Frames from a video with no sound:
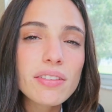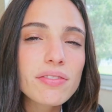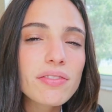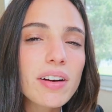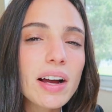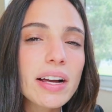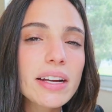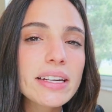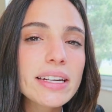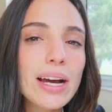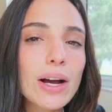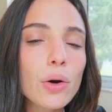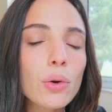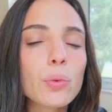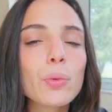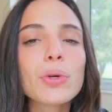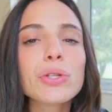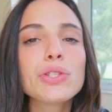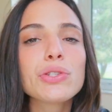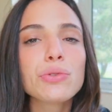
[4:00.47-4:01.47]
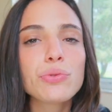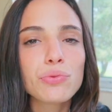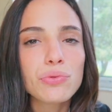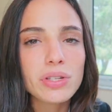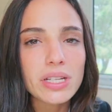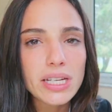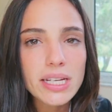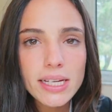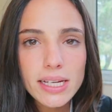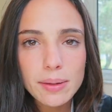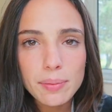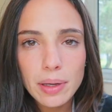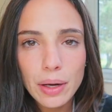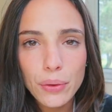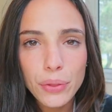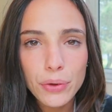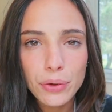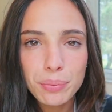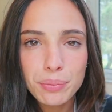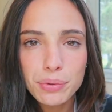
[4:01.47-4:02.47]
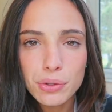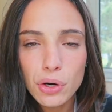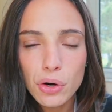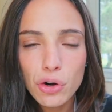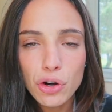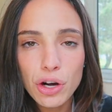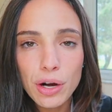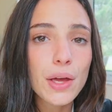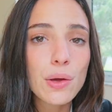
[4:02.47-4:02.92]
find out what's unique about their program